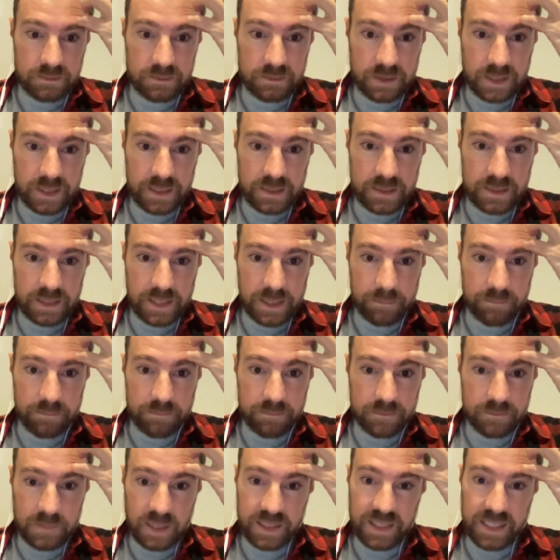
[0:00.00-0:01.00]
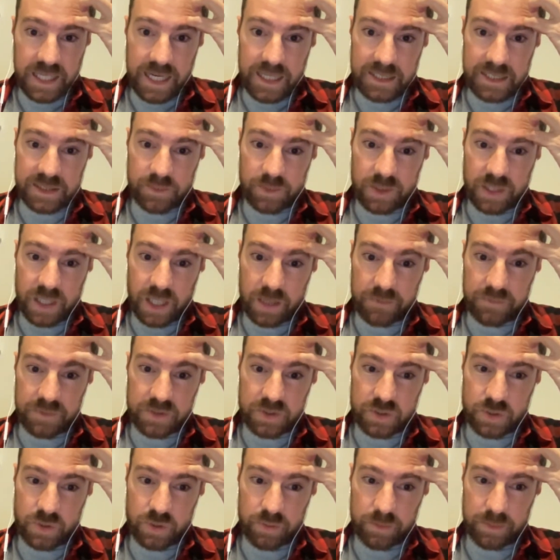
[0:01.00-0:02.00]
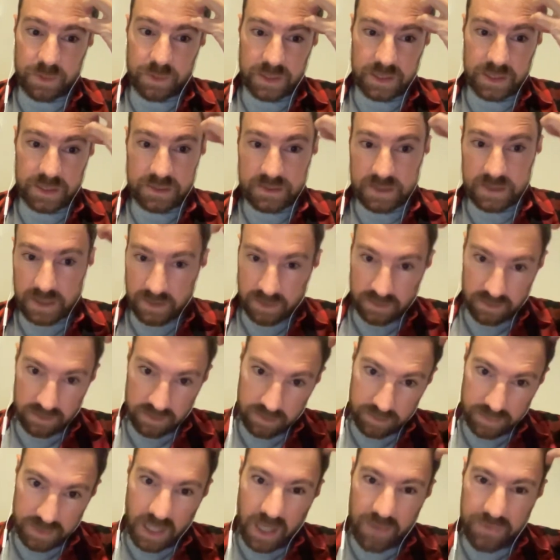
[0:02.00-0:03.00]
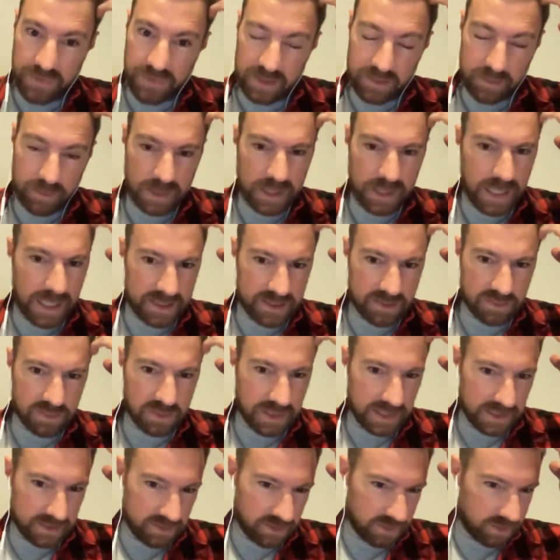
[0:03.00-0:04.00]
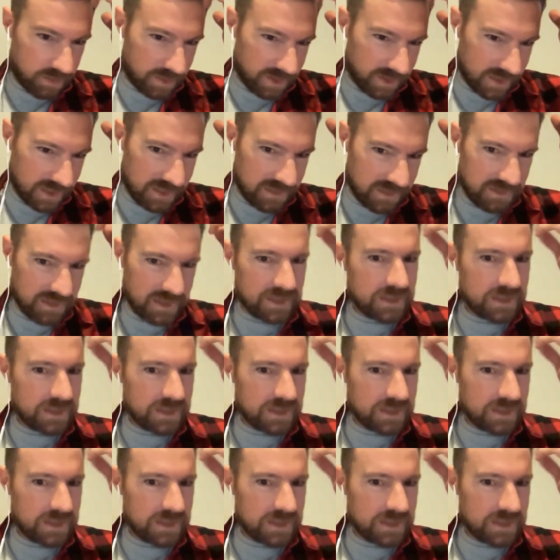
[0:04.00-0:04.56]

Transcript: And Akasha were going for 2 million. So, but I think Akasha will get 2 million.